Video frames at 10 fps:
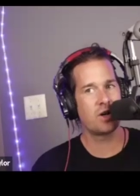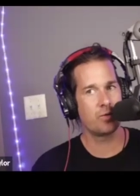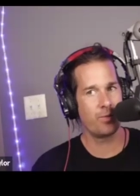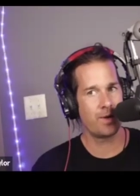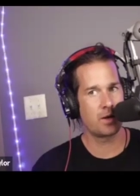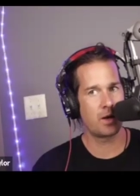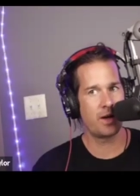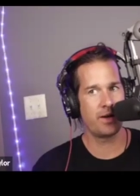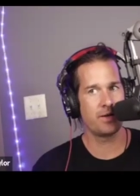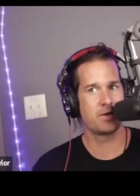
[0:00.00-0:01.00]
with my
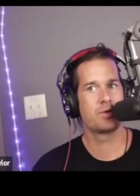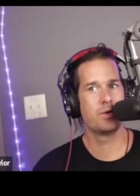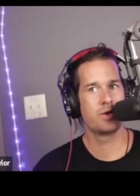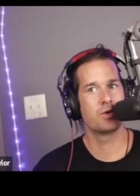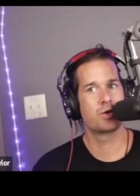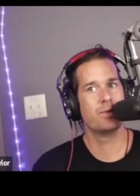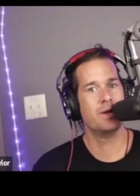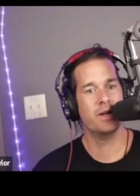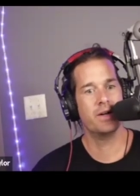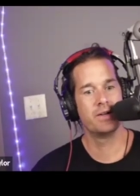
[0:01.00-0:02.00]
clients with social
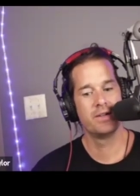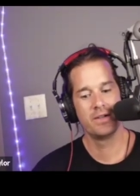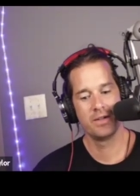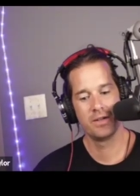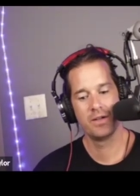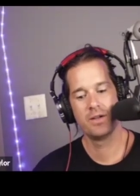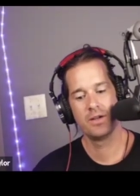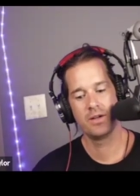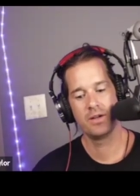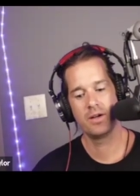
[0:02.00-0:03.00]
media.
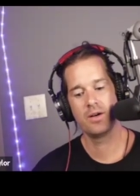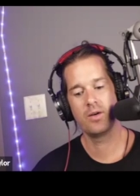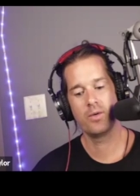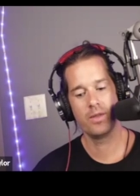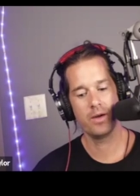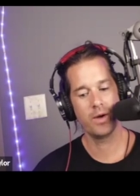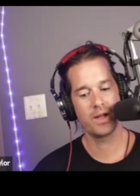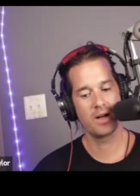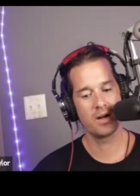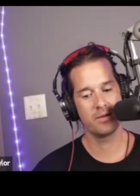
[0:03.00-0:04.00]
When they wake
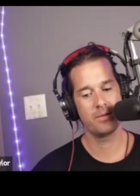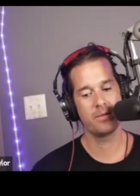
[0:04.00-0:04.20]
up,